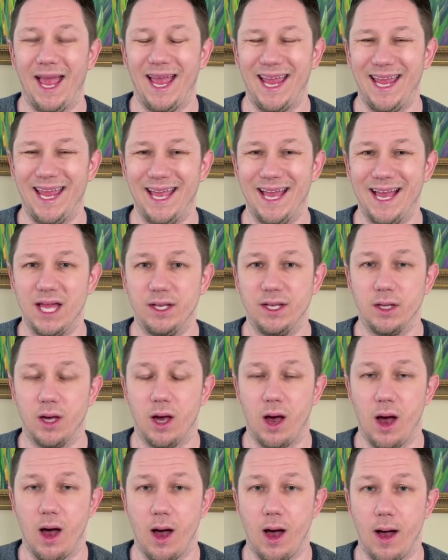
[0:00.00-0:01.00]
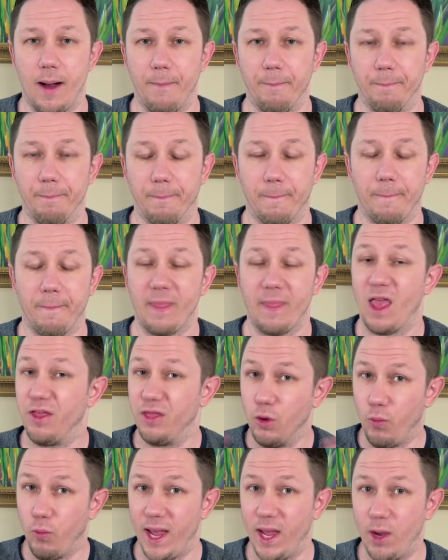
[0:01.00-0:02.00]
and um,
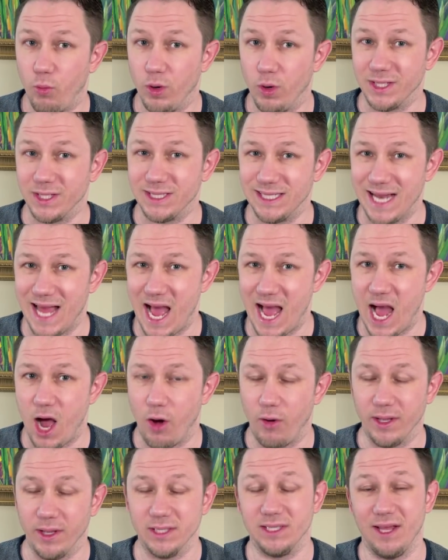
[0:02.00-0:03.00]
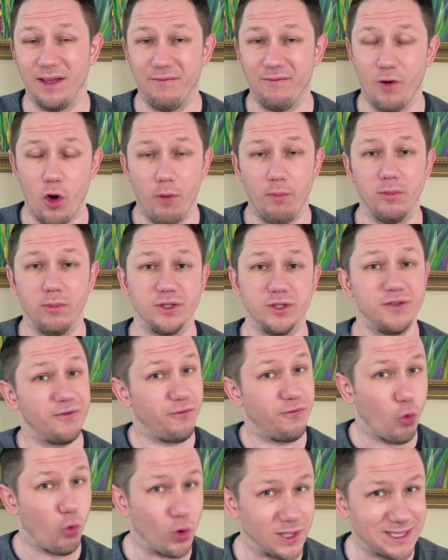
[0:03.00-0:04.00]
the way it works now is they've almost
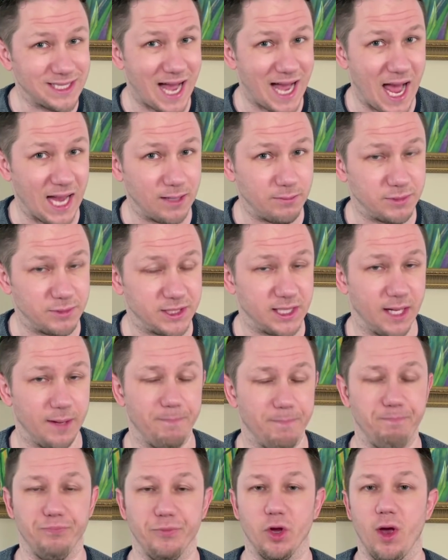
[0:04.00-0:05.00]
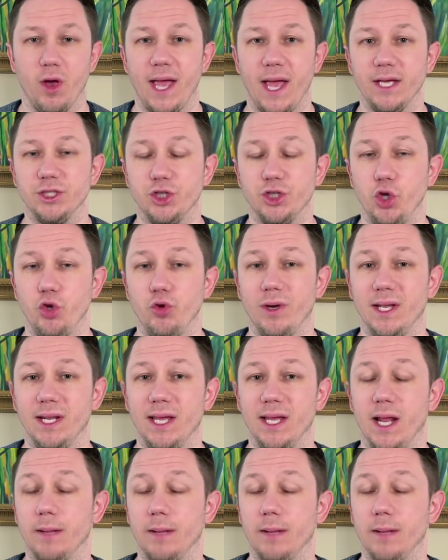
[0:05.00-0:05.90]
four times it. Okay, so you can get